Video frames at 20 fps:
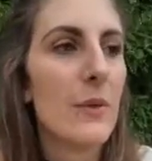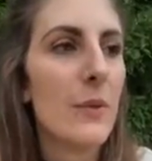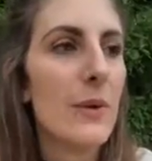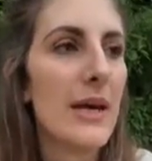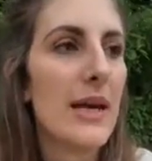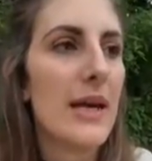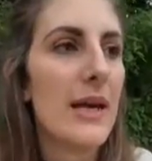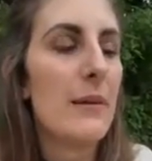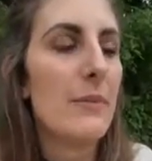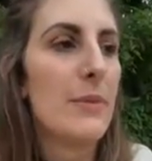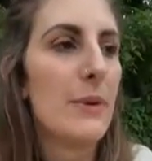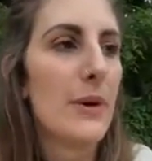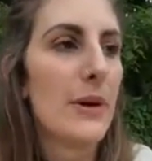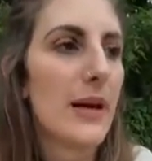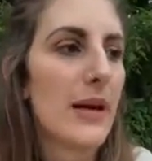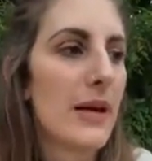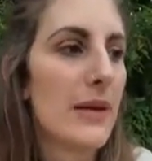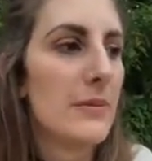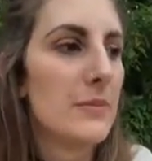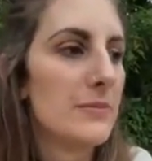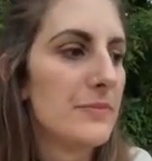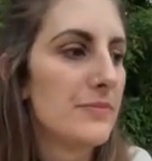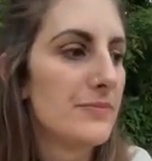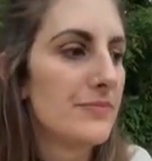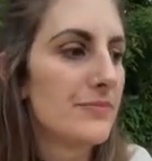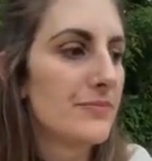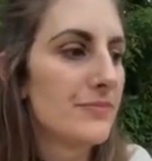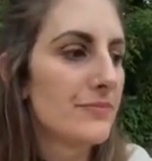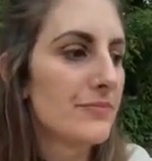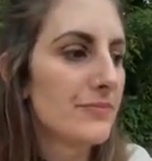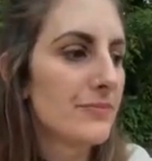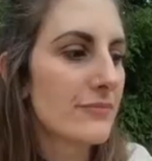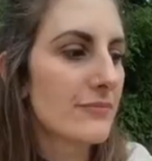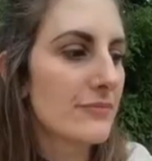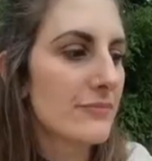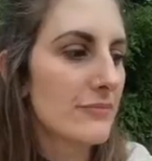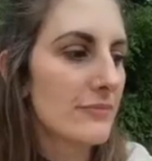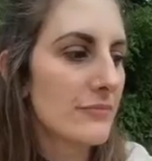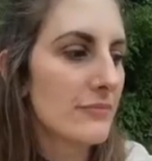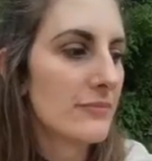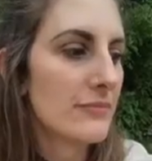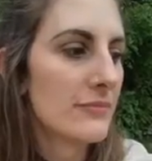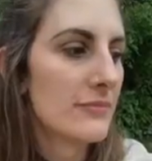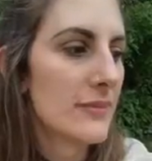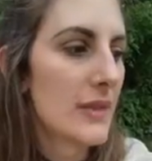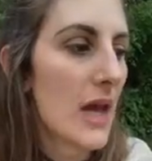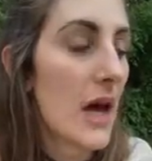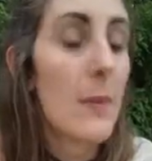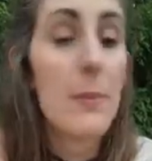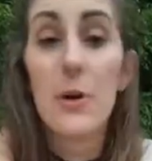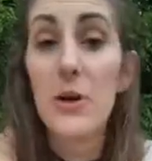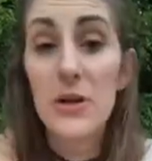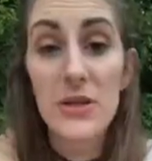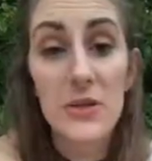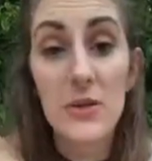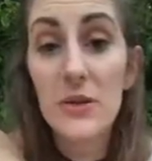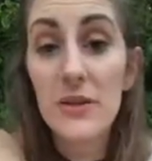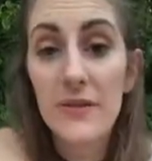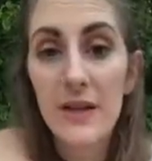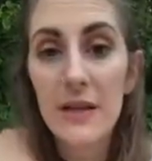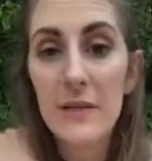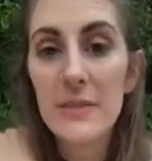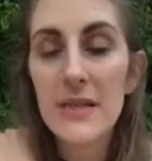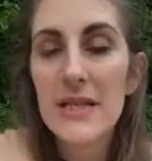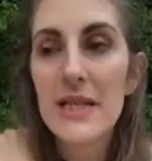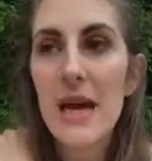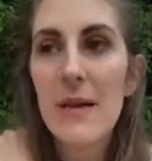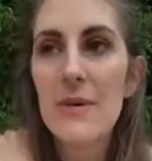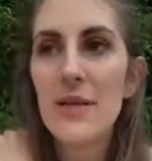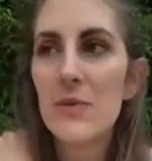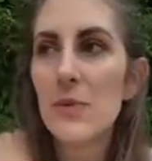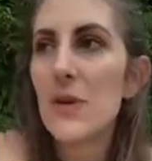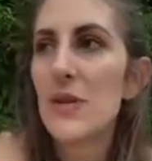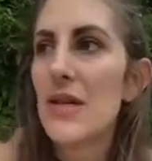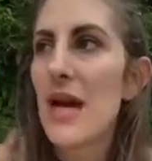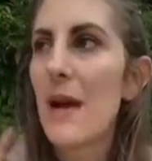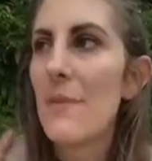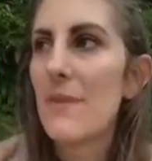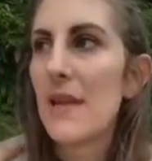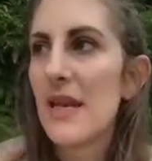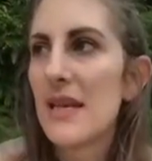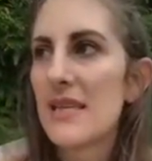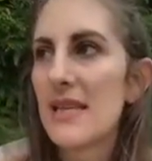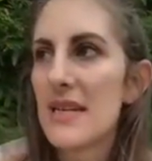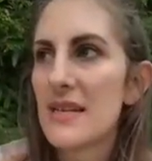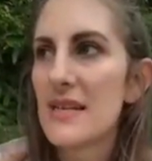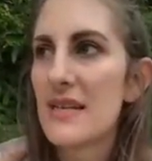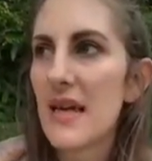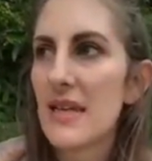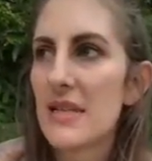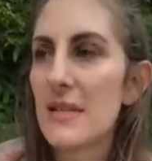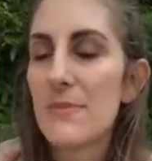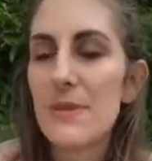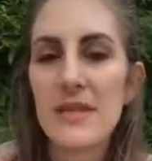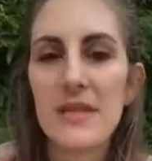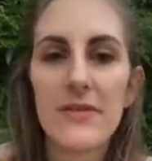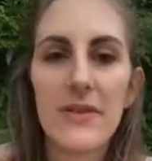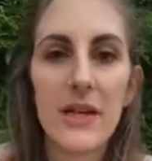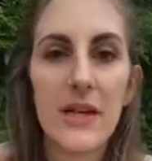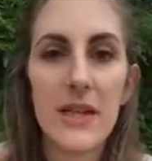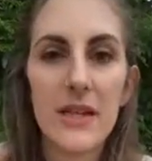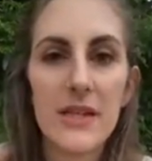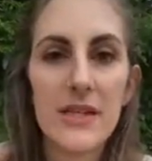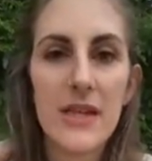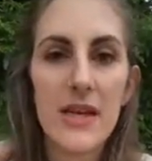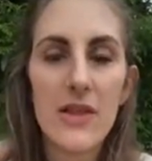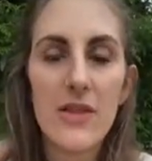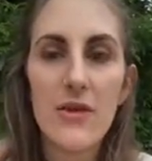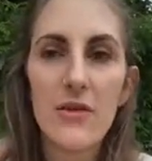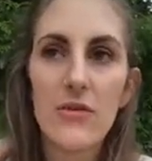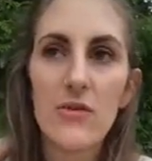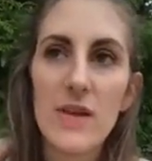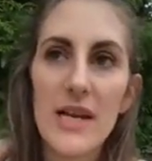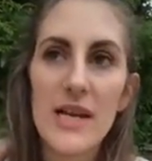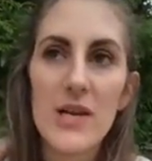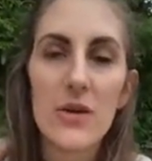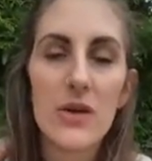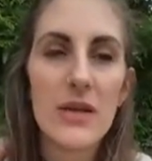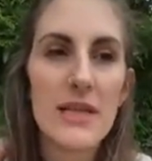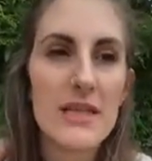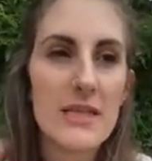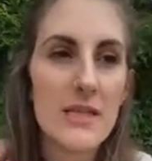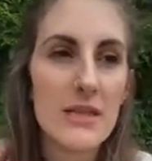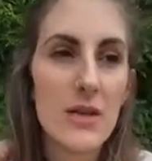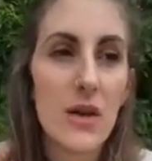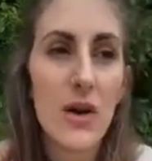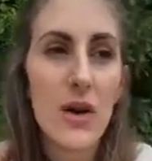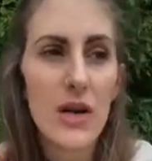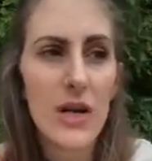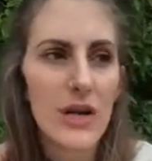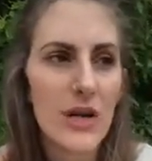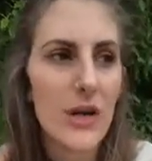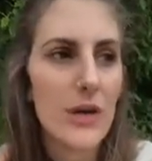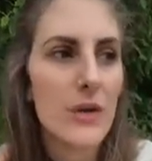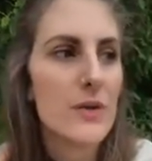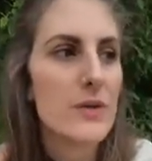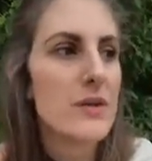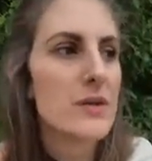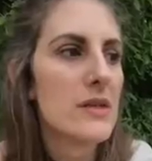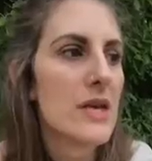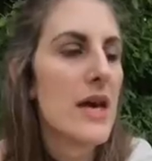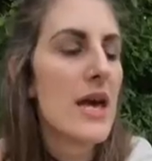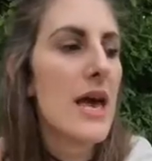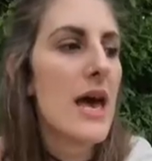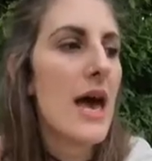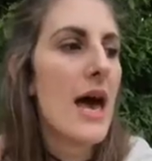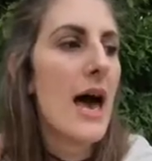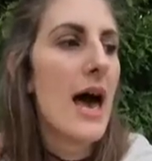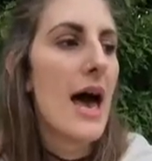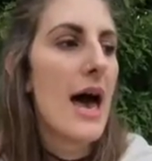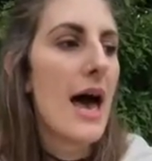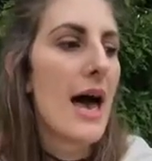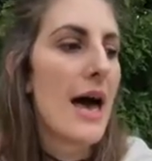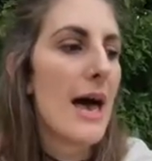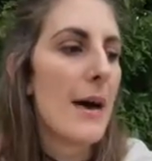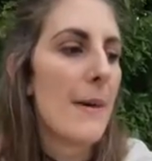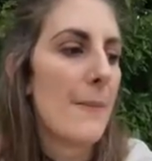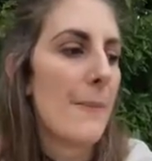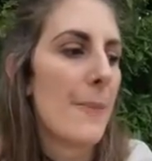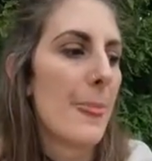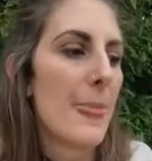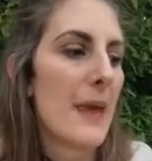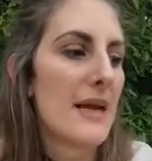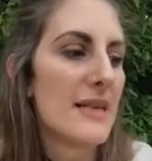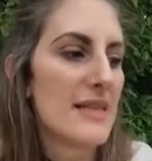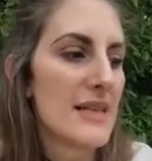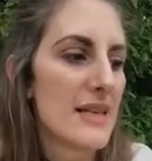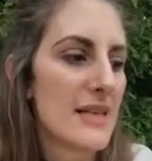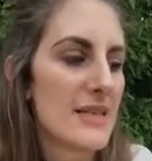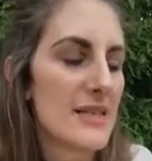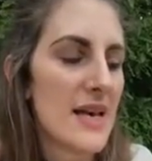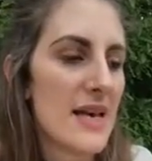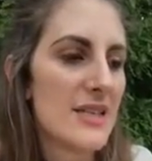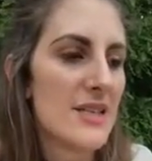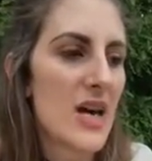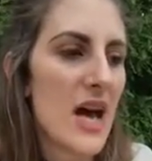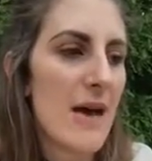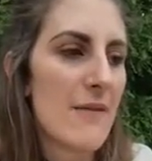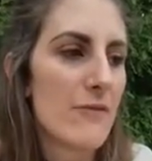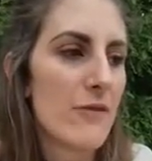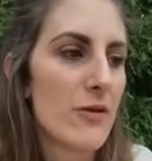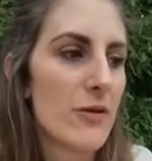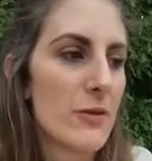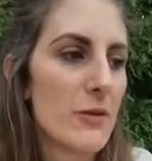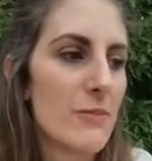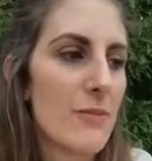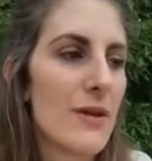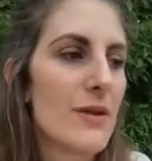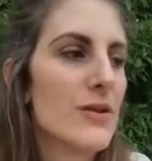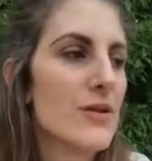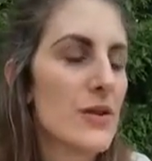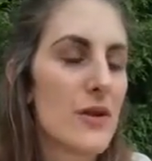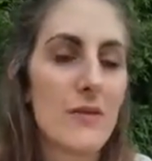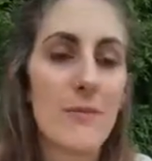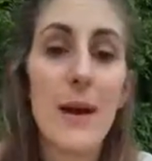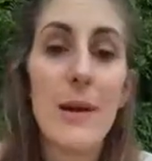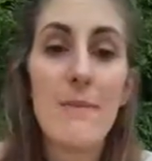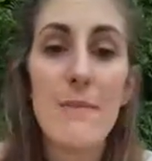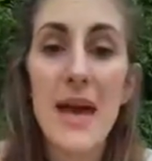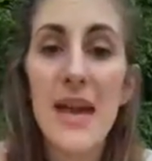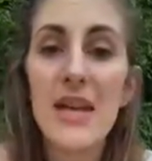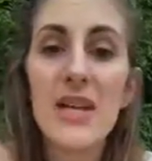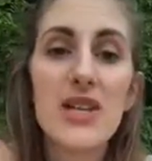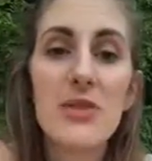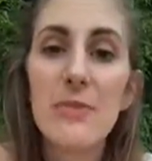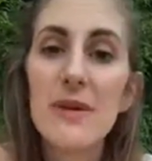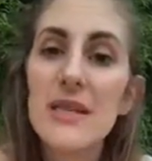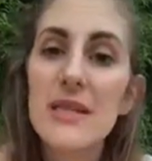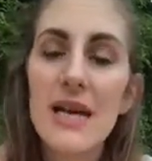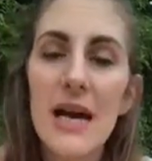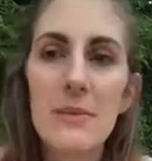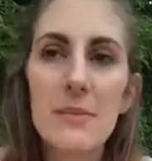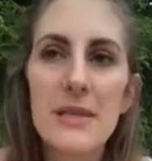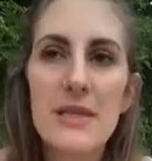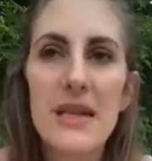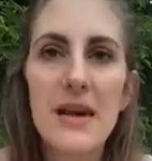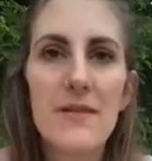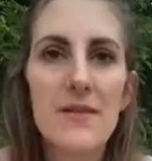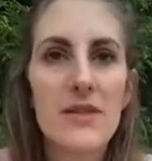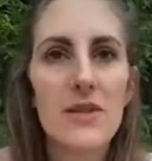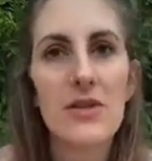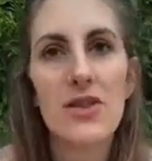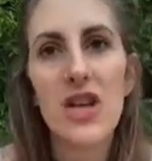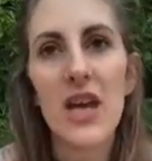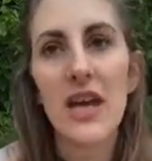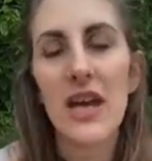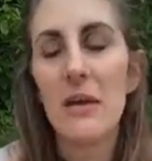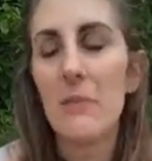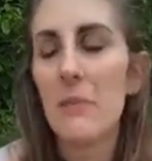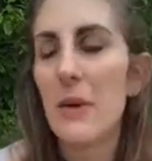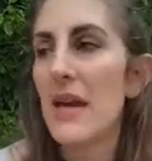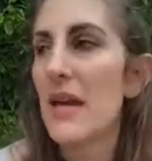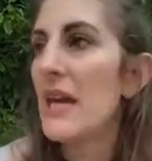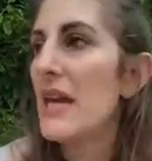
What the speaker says: We book in a personal development time as well, time that I set aside specifically to either read or listen to audios. I set aside time for sort of my management type stuff, so checking my